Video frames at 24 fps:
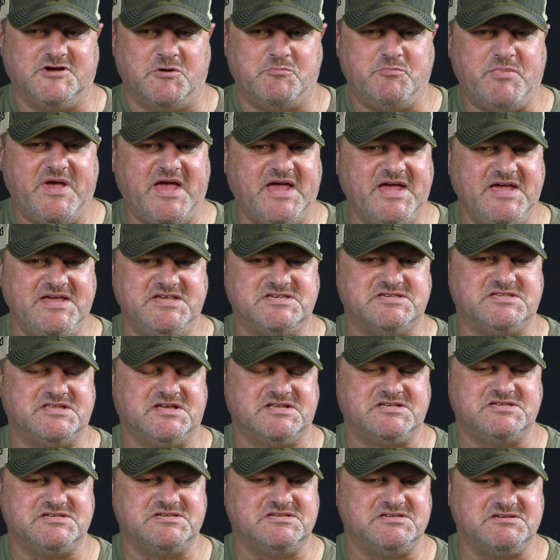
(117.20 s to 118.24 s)
pace
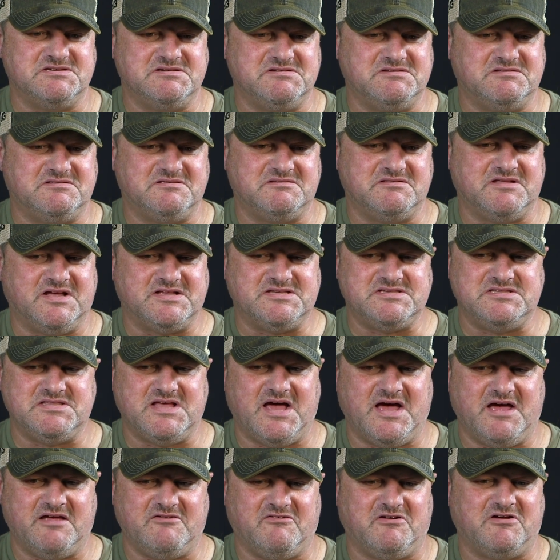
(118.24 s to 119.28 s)
that's
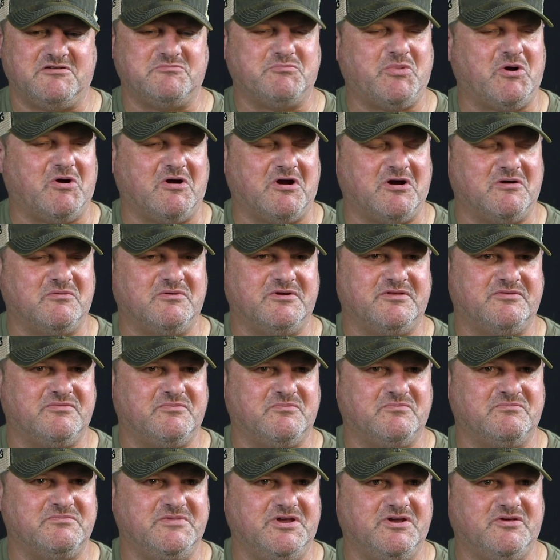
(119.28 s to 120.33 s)
not on par with,
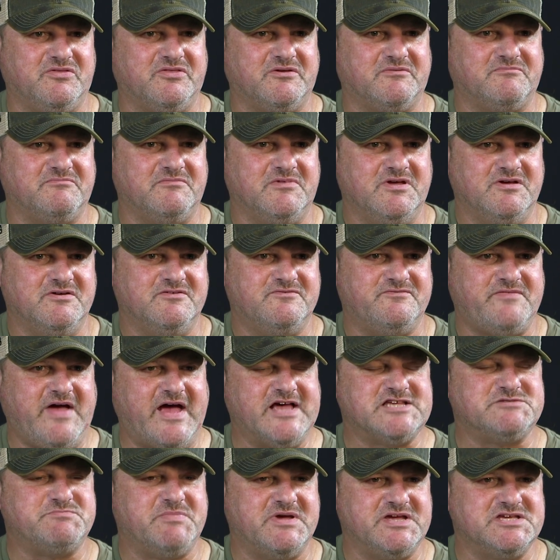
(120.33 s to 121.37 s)
you know, the
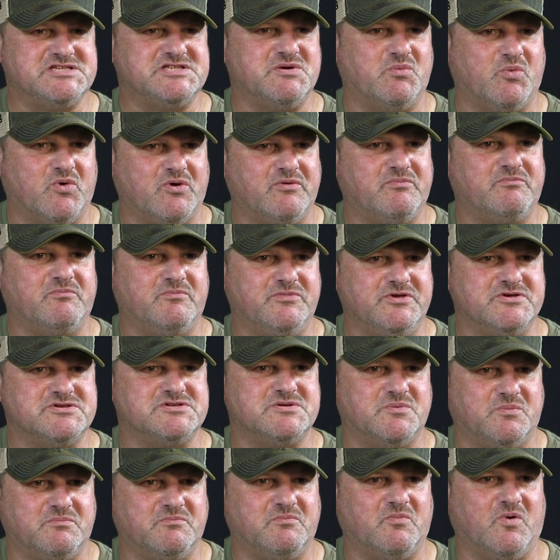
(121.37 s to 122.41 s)
fast pace that we're used
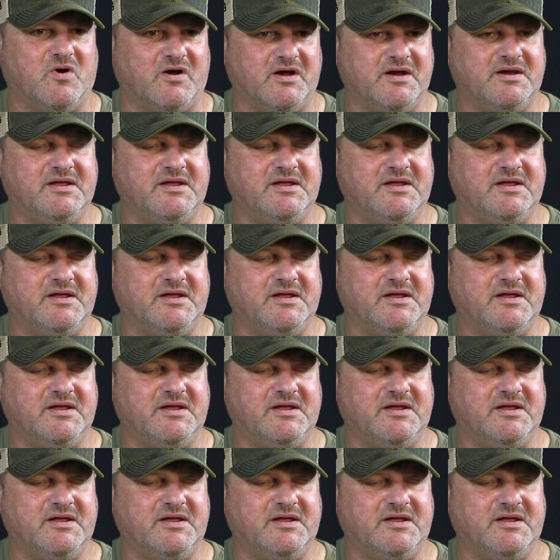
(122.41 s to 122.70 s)
to working